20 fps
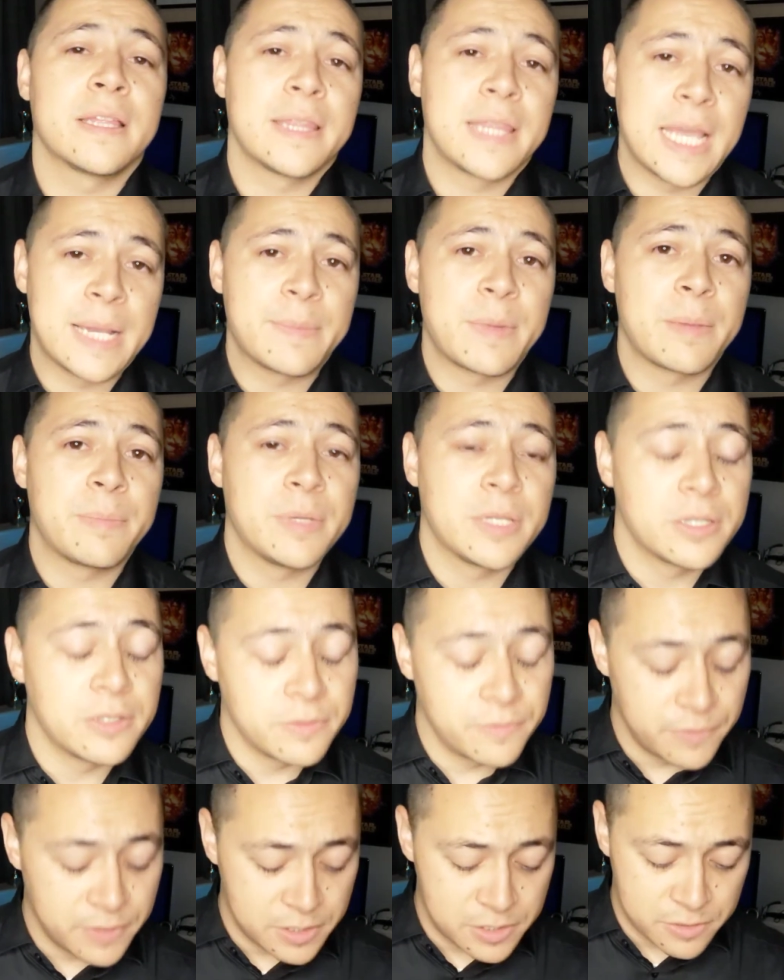That might be a
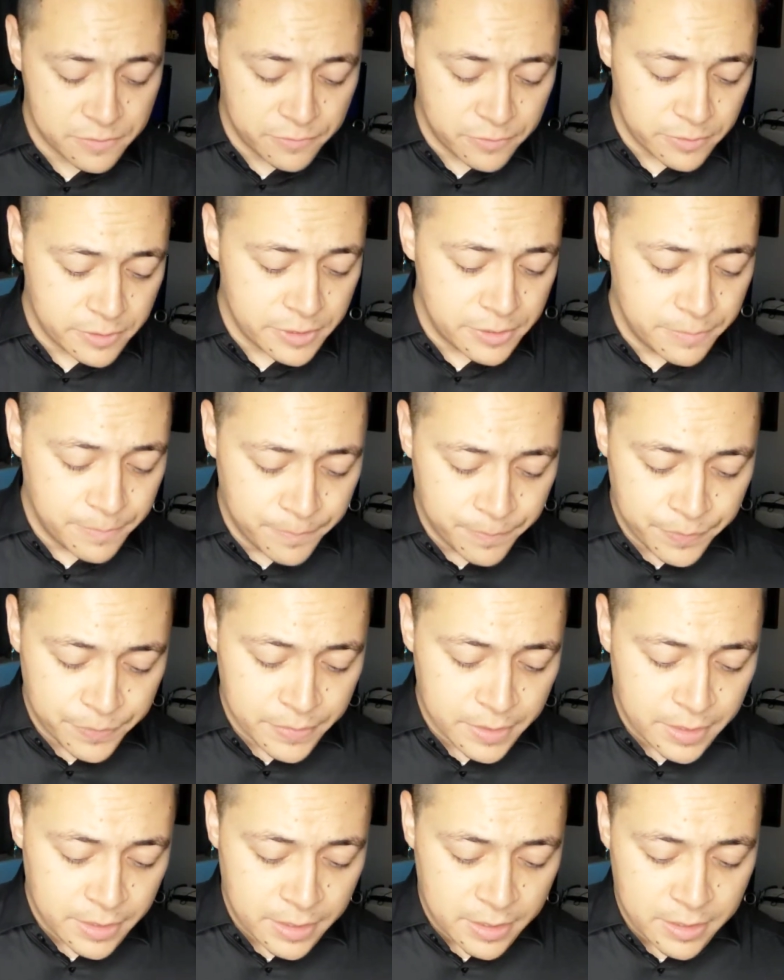good feature for you.
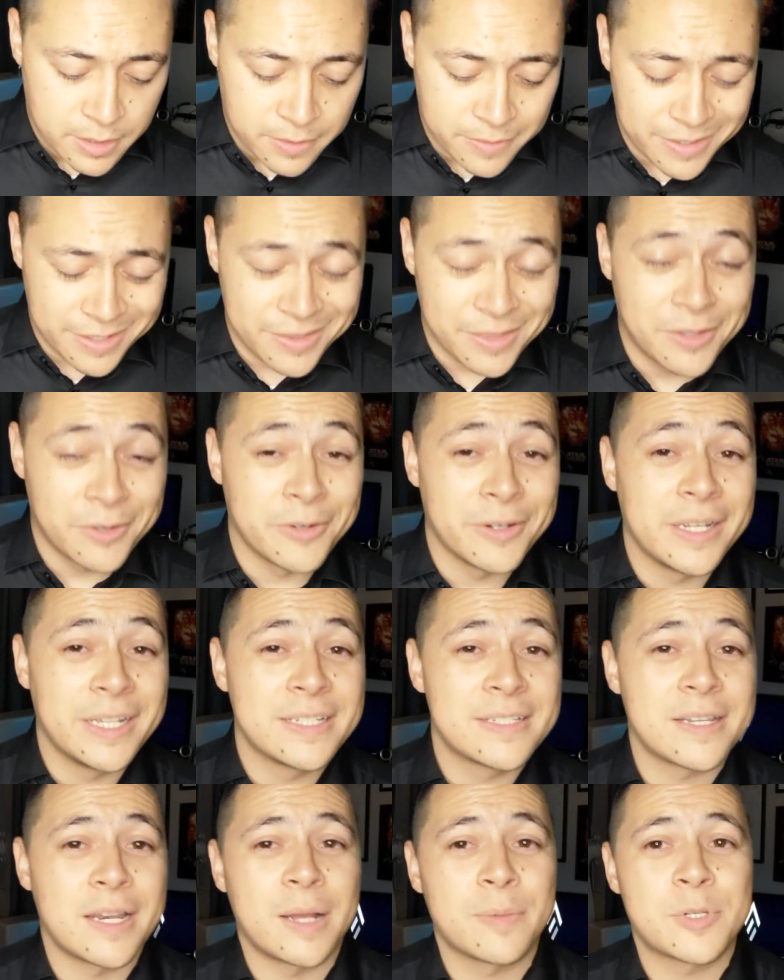All right, there
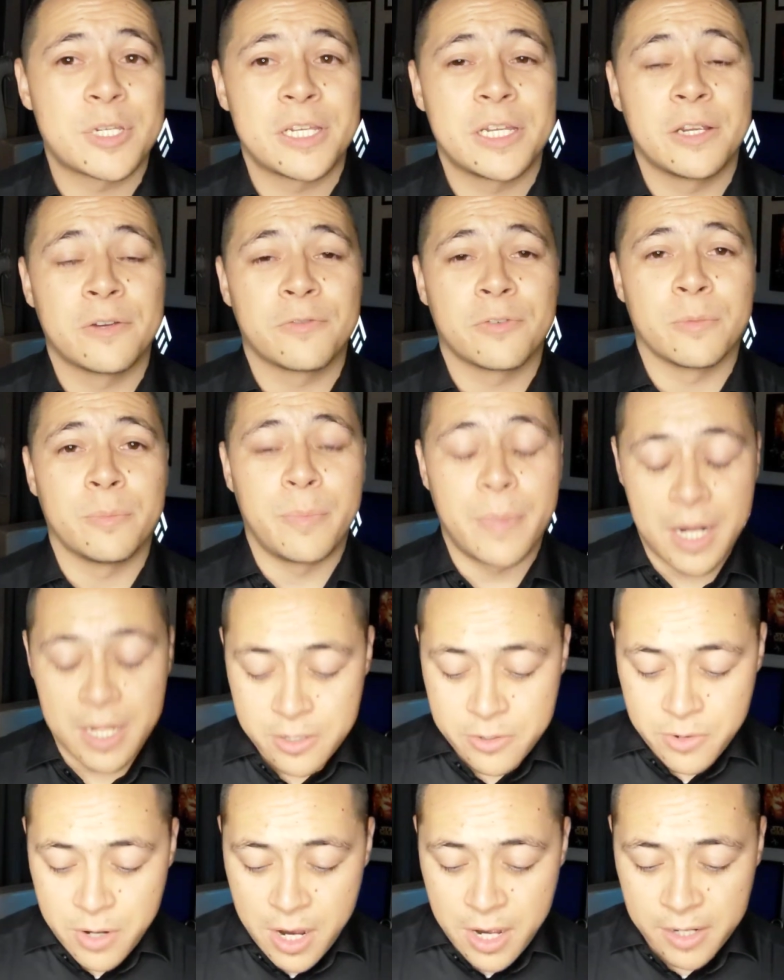is an option here for
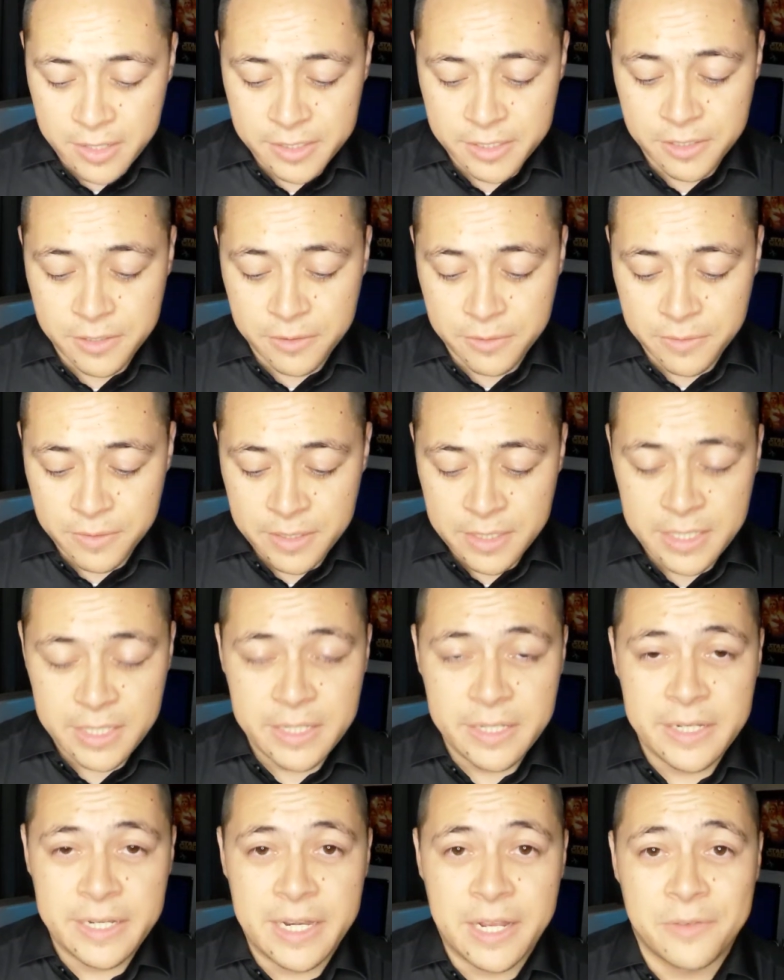mono audio.
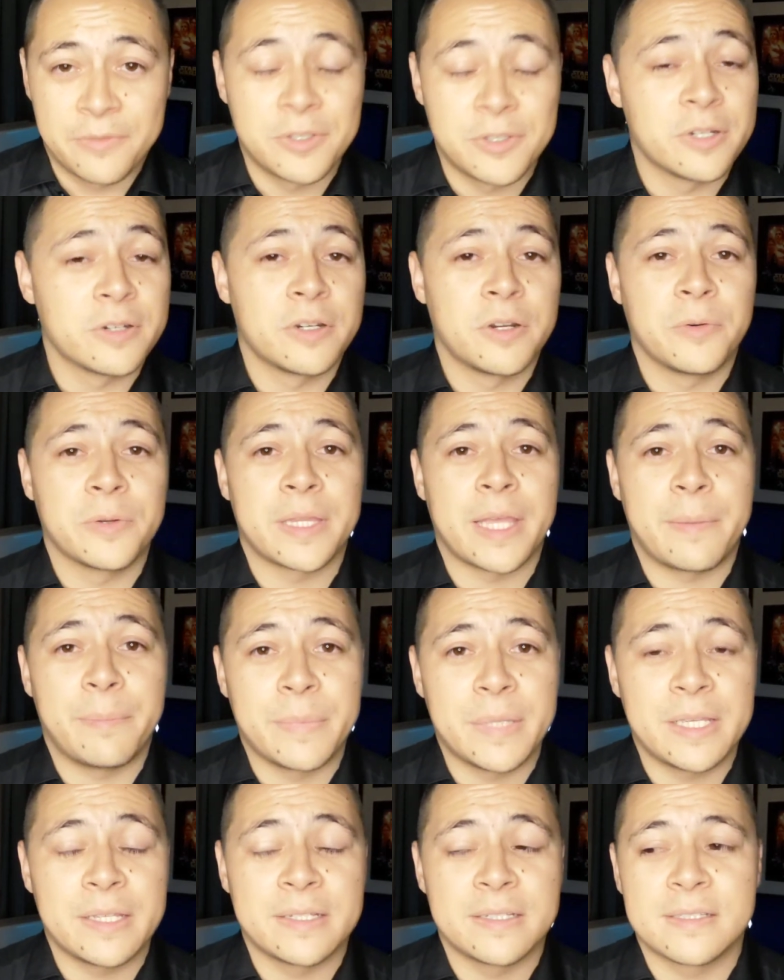Now, if you don't know what that
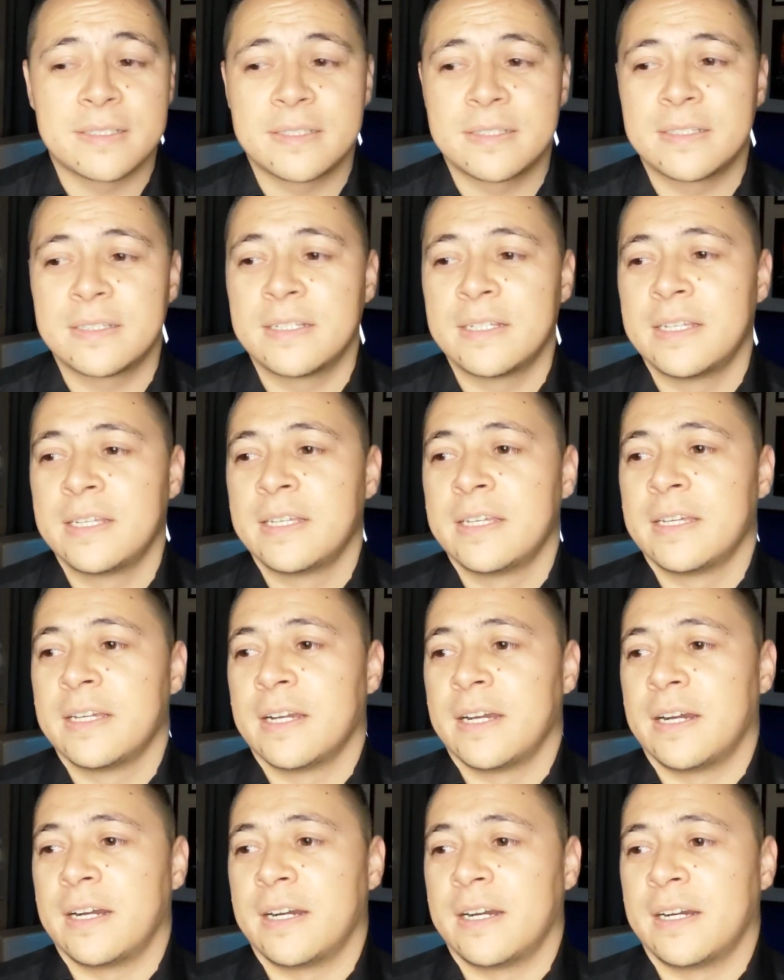means,
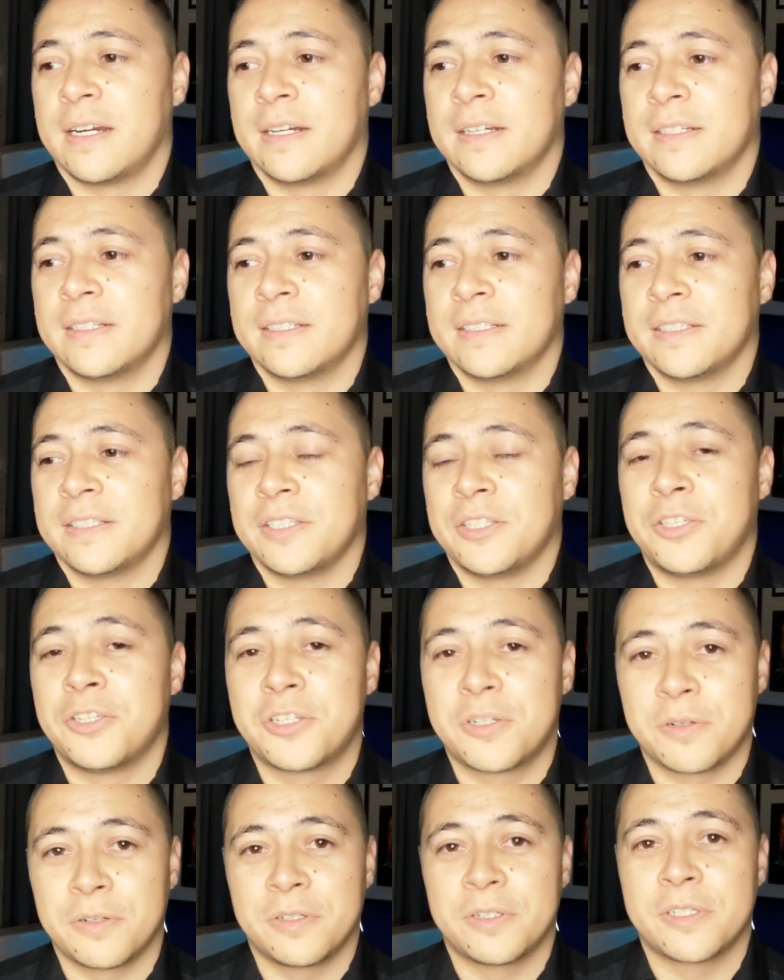you
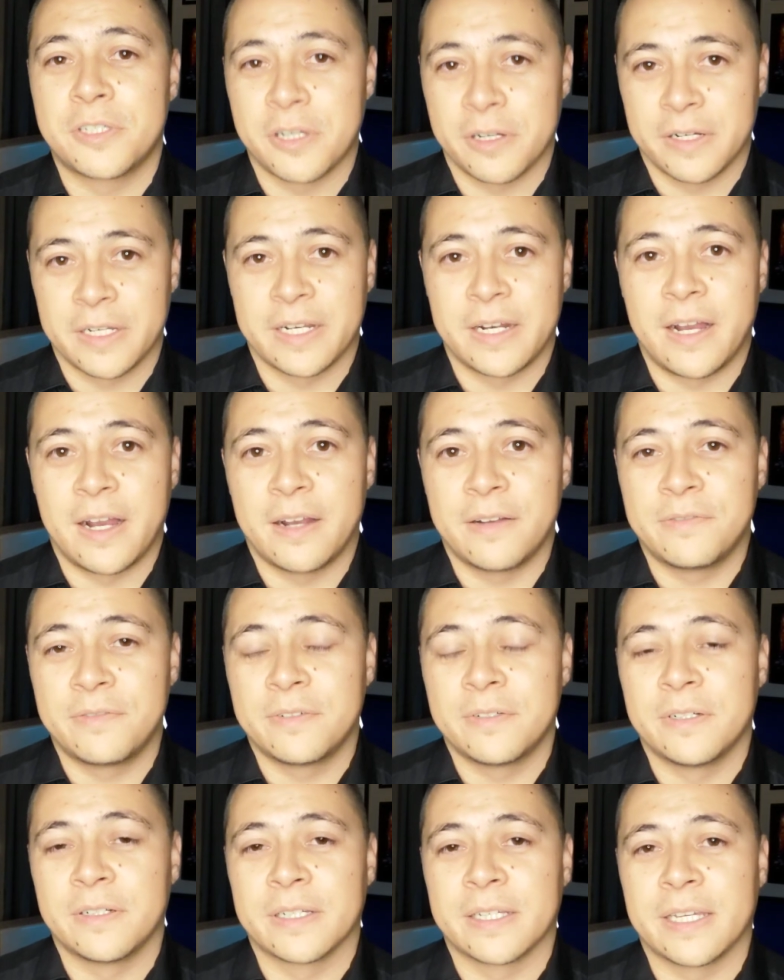should turn it off,
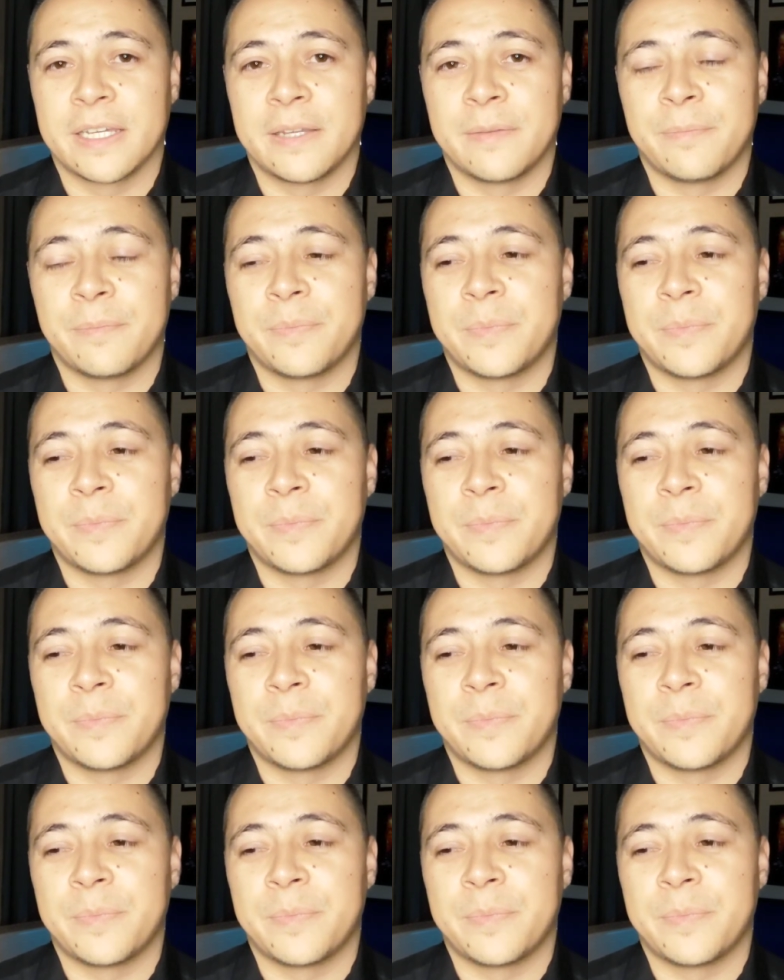okay?